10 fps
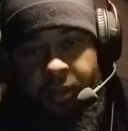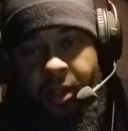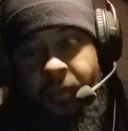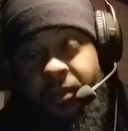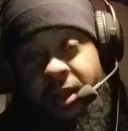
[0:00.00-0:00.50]

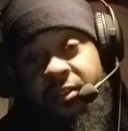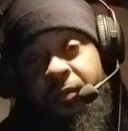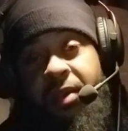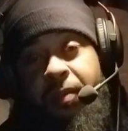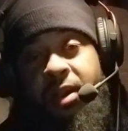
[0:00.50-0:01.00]
"Come, let us
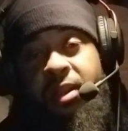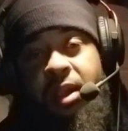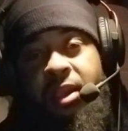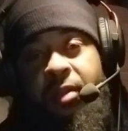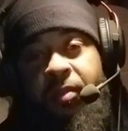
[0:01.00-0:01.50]
make men in
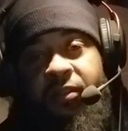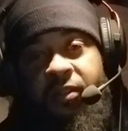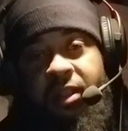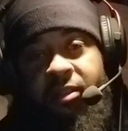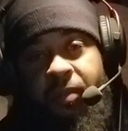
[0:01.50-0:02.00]
our image and
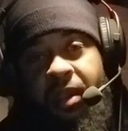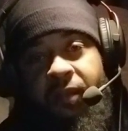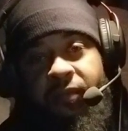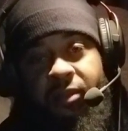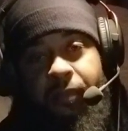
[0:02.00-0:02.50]
let them
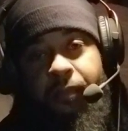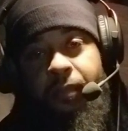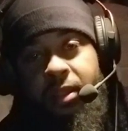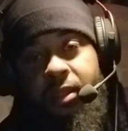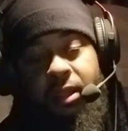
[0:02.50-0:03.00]
have
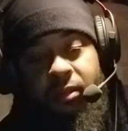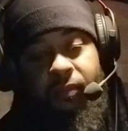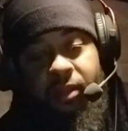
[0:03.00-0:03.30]
dominion,"